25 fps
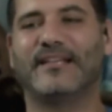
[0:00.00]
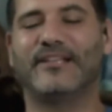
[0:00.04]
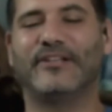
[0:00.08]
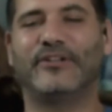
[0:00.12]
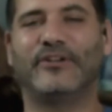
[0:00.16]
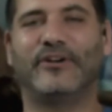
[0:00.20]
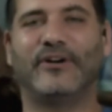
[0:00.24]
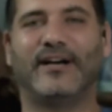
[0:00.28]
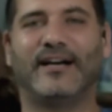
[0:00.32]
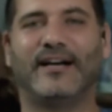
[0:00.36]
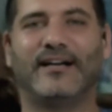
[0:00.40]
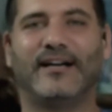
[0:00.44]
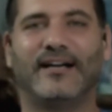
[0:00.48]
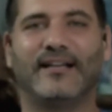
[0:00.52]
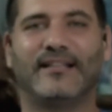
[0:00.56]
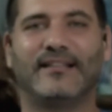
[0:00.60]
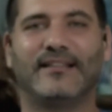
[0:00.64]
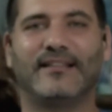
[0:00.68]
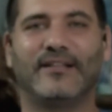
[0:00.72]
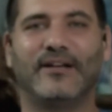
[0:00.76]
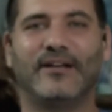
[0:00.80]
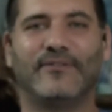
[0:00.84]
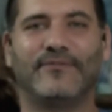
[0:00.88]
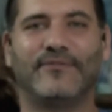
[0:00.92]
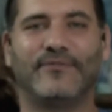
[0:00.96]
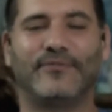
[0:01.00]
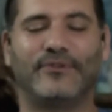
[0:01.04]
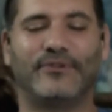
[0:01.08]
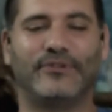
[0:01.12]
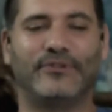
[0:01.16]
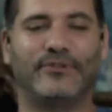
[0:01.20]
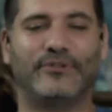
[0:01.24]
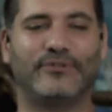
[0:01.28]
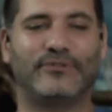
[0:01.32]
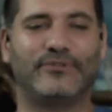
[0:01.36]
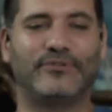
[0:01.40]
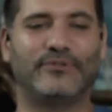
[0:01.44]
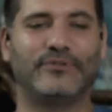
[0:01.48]
you know, I'd love for
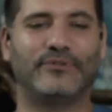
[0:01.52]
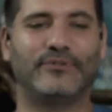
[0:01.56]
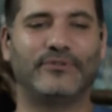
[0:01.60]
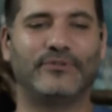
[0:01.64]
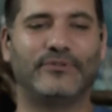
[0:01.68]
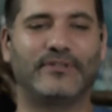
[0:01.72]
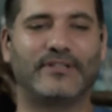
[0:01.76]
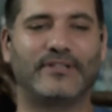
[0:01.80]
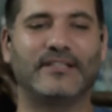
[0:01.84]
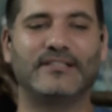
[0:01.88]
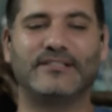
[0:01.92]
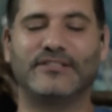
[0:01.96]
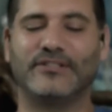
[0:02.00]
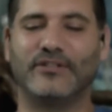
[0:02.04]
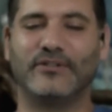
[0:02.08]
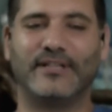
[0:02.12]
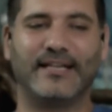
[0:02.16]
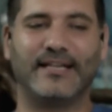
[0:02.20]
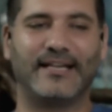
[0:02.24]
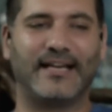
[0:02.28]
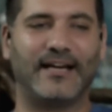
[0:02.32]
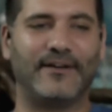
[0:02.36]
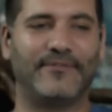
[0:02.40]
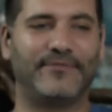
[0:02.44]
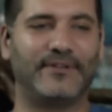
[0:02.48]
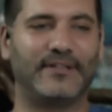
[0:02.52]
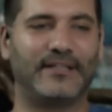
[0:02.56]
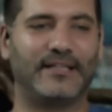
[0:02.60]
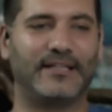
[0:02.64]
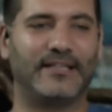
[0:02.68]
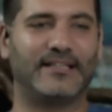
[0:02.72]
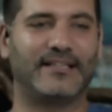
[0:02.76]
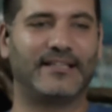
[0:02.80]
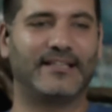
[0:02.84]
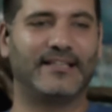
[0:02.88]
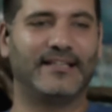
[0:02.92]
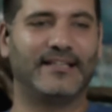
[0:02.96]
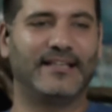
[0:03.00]
you to, because you know, like I feel
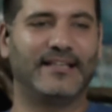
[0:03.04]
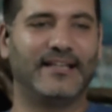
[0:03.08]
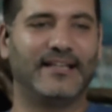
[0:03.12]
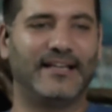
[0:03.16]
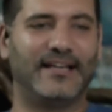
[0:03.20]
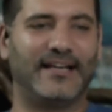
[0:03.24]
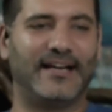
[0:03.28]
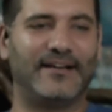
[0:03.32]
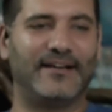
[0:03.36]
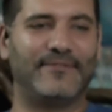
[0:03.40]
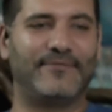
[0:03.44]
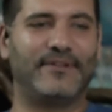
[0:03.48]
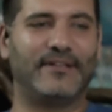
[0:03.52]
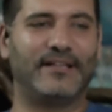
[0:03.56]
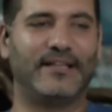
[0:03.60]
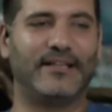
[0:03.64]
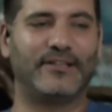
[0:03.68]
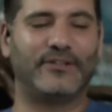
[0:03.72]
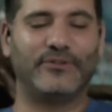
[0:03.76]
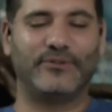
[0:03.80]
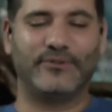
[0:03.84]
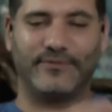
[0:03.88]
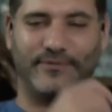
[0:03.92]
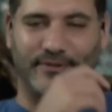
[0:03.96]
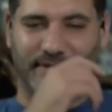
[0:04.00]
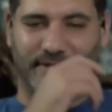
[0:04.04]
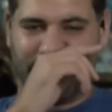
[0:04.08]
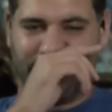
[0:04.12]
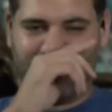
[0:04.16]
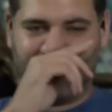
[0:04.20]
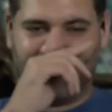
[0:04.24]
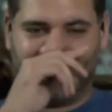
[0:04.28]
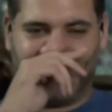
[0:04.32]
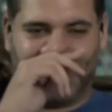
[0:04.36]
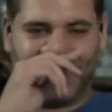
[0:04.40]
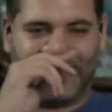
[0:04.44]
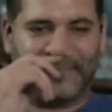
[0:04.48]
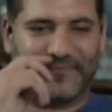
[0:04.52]
like you've
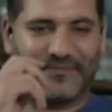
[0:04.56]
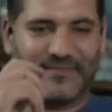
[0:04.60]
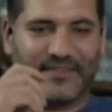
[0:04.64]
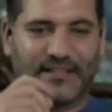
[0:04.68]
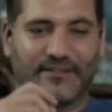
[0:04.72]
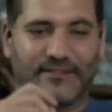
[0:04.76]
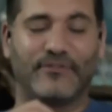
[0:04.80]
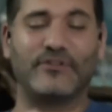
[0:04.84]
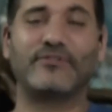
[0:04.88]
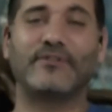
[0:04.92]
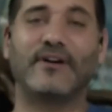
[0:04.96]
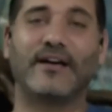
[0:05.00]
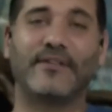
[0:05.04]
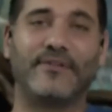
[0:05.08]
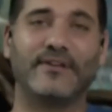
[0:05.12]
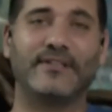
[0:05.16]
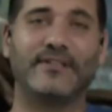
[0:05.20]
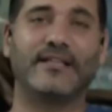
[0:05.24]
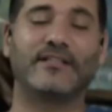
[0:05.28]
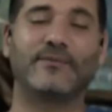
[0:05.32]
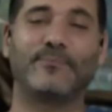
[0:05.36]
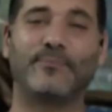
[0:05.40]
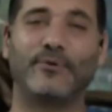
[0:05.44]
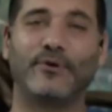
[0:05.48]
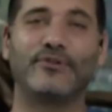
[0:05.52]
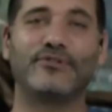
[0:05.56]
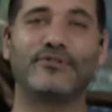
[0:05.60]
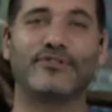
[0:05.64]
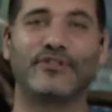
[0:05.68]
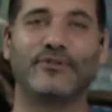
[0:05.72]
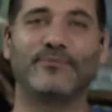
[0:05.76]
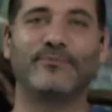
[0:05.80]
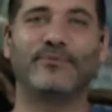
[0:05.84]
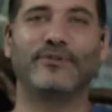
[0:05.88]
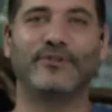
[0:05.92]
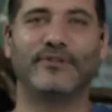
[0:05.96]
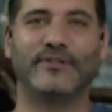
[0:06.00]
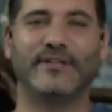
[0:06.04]
first of all, I think that the Persian
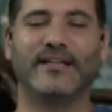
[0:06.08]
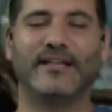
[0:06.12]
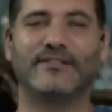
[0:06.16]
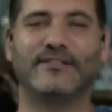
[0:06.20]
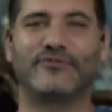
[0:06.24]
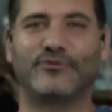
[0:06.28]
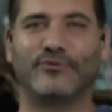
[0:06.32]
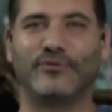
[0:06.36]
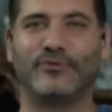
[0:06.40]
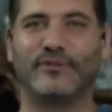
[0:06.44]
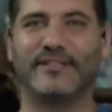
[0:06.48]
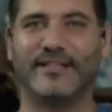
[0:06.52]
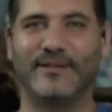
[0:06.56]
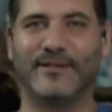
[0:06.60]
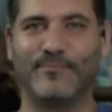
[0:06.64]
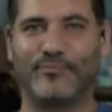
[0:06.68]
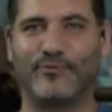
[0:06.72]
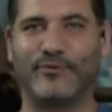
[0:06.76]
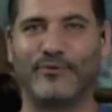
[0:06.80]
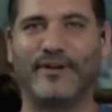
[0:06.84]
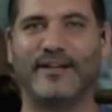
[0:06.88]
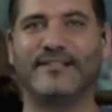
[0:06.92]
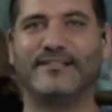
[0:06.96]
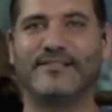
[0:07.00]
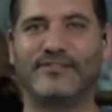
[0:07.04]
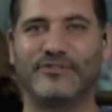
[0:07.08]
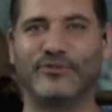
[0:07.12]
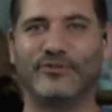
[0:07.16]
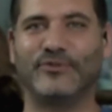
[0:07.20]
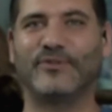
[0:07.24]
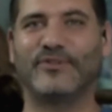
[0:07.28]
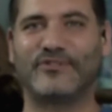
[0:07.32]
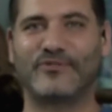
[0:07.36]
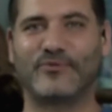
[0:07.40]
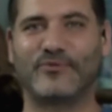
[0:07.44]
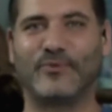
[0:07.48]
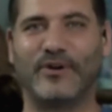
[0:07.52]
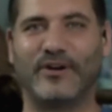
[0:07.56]
community has truly embraced
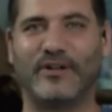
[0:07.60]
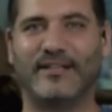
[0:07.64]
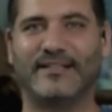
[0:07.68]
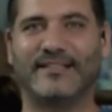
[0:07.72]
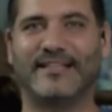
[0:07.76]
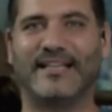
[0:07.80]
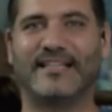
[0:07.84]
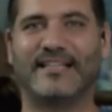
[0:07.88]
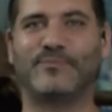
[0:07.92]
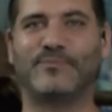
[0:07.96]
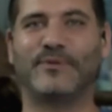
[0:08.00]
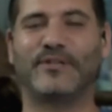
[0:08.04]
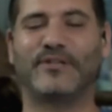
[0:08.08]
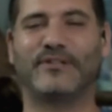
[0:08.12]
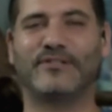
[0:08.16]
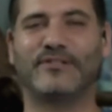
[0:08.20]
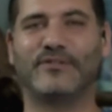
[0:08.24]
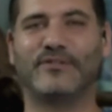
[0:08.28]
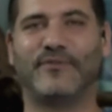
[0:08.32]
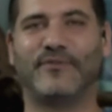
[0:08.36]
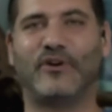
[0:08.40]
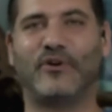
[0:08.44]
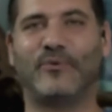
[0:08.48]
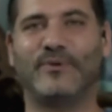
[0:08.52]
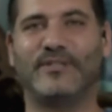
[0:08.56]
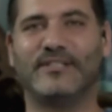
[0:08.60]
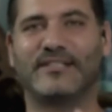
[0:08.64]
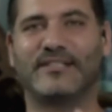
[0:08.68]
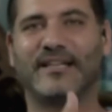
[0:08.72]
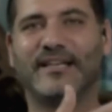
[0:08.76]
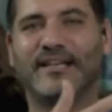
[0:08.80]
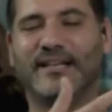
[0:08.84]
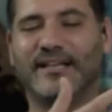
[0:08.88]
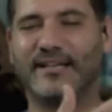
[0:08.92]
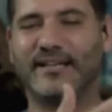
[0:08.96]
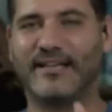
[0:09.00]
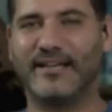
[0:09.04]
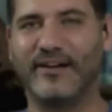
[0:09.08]
you as well, and that's because you've always
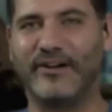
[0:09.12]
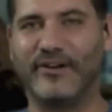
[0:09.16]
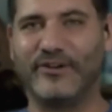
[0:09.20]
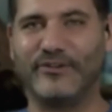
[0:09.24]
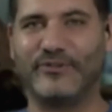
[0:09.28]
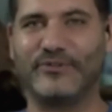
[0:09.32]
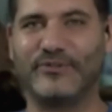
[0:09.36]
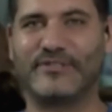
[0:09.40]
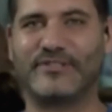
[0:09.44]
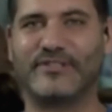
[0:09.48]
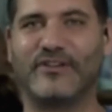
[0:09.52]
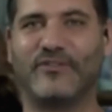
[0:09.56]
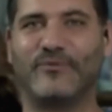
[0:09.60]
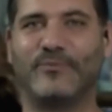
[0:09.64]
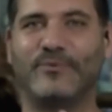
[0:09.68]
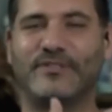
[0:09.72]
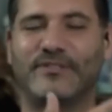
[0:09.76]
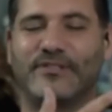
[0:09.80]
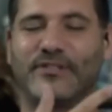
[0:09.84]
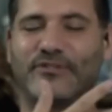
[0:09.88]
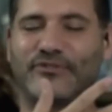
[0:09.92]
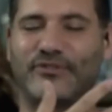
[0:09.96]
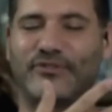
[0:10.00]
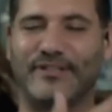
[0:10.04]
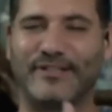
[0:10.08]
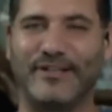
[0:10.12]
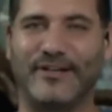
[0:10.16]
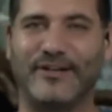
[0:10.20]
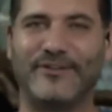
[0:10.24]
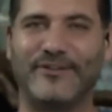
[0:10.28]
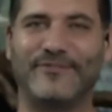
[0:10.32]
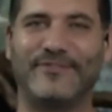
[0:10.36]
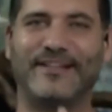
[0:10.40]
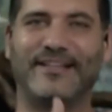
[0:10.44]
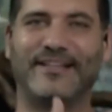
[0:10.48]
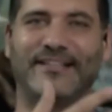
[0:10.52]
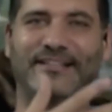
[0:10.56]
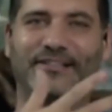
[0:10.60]
carried yourself with such
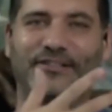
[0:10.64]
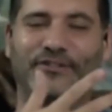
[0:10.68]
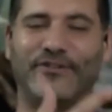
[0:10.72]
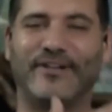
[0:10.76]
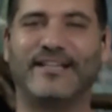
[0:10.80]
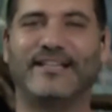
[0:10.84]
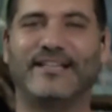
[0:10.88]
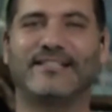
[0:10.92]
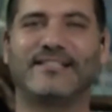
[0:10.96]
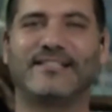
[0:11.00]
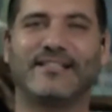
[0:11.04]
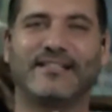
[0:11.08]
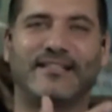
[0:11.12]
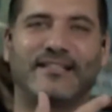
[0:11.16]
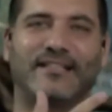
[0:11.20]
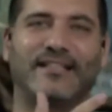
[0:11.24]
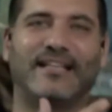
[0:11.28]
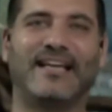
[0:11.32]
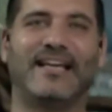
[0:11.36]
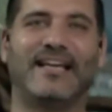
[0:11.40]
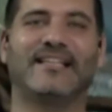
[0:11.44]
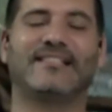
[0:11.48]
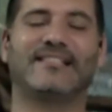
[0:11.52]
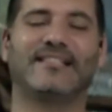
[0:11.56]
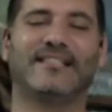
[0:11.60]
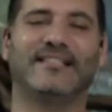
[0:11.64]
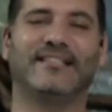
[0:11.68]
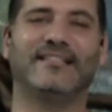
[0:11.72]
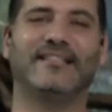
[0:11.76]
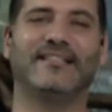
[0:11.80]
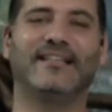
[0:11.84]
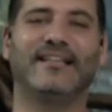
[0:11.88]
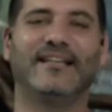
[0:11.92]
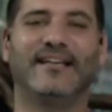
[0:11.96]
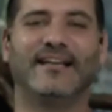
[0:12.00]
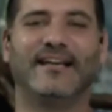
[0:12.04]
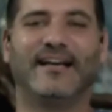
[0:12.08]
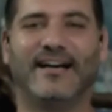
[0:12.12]
love and grace and class,
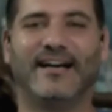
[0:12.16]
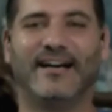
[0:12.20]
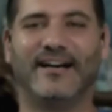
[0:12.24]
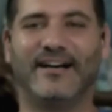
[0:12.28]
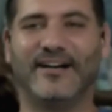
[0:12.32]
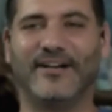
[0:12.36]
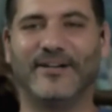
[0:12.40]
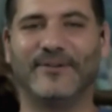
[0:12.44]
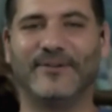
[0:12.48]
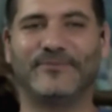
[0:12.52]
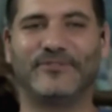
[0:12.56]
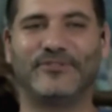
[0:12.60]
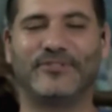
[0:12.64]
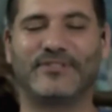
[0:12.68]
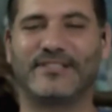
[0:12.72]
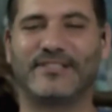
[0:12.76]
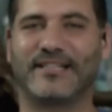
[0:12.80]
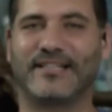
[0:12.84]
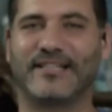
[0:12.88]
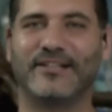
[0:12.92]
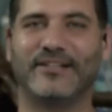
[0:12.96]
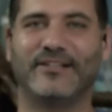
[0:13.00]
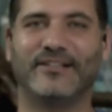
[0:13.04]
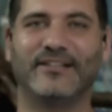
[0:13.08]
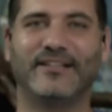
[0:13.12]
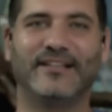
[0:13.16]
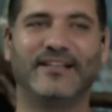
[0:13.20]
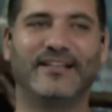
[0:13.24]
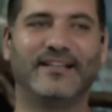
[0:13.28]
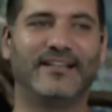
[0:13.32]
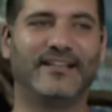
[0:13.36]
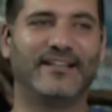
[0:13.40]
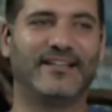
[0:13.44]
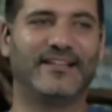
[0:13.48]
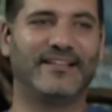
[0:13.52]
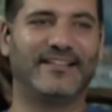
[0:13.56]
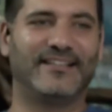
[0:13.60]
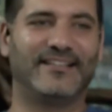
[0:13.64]
and just like a,
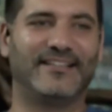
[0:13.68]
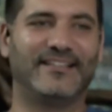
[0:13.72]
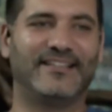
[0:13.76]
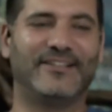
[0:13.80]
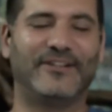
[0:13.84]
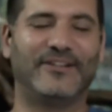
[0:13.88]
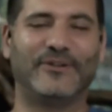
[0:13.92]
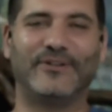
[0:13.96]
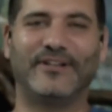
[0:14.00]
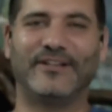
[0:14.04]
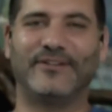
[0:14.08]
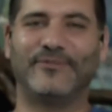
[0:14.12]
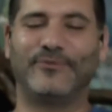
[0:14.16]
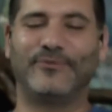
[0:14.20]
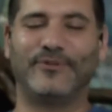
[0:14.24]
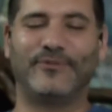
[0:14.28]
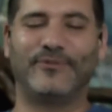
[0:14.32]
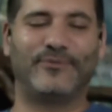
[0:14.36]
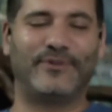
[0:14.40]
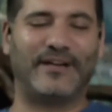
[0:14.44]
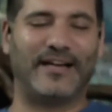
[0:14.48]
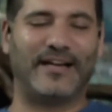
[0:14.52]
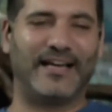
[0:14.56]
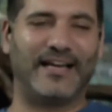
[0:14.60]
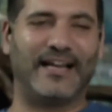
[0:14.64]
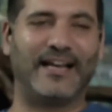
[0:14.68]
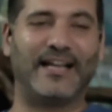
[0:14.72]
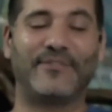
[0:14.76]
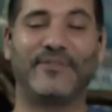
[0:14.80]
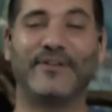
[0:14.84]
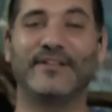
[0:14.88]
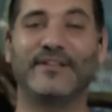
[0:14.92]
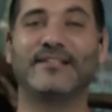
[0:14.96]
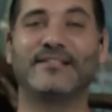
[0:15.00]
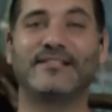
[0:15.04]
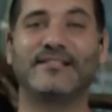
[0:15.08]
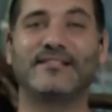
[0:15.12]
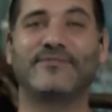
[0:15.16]
you know, and I
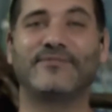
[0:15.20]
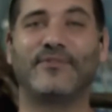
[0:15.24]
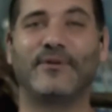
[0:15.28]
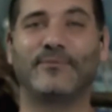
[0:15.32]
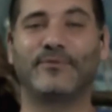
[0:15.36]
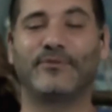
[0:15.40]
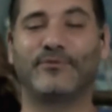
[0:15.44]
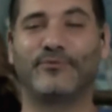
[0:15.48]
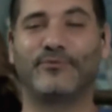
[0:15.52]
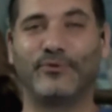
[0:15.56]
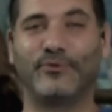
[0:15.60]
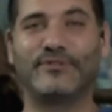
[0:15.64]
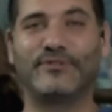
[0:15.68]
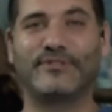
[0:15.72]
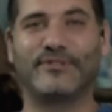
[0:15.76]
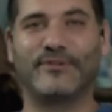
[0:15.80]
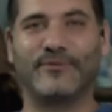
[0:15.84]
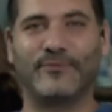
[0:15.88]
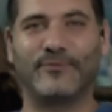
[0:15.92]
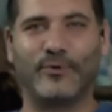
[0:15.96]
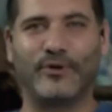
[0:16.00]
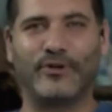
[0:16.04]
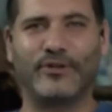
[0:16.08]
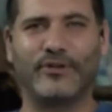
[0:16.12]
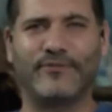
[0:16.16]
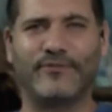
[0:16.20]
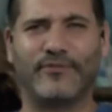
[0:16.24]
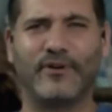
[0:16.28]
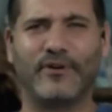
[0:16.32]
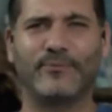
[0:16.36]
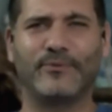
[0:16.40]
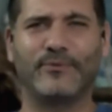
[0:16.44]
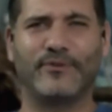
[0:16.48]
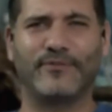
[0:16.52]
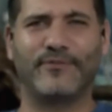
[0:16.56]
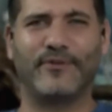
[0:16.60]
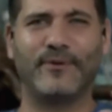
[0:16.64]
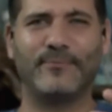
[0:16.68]
think this is from the roots of where you're
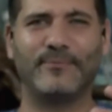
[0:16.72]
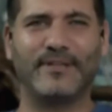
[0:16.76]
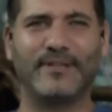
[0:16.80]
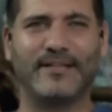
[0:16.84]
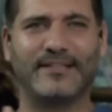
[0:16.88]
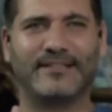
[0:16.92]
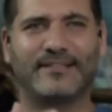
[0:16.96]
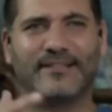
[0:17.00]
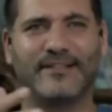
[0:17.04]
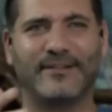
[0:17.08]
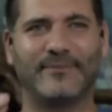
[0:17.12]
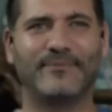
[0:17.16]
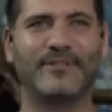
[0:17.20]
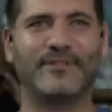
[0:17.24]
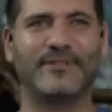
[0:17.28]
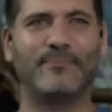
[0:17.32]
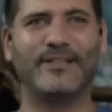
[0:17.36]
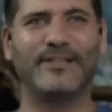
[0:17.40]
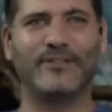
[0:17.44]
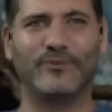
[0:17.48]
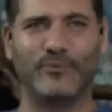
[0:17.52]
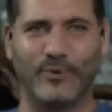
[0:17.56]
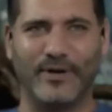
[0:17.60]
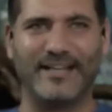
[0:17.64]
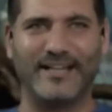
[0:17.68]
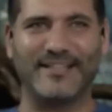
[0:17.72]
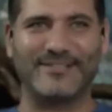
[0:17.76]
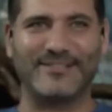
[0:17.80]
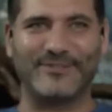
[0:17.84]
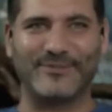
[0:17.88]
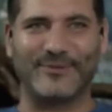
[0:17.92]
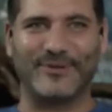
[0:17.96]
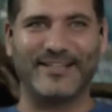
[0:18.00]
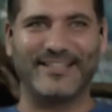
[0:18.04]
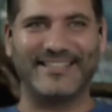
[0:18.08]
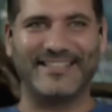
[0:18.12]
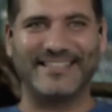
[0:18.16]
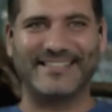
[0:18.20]
from. You're from like the
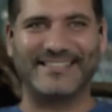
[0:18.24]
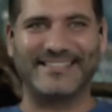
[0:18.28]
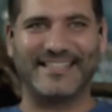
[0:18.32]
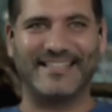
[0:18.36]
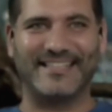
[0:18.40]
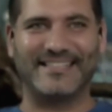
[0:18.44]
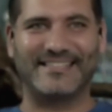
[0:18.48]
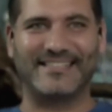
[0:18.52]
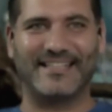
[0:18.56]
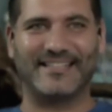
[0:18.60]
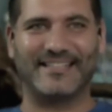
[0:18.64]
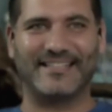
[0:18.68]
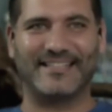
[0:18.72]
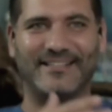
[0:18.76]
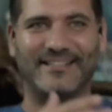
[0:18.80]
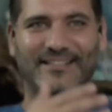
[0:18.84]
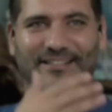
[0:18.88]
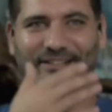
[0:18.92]
Midwest, right? Is that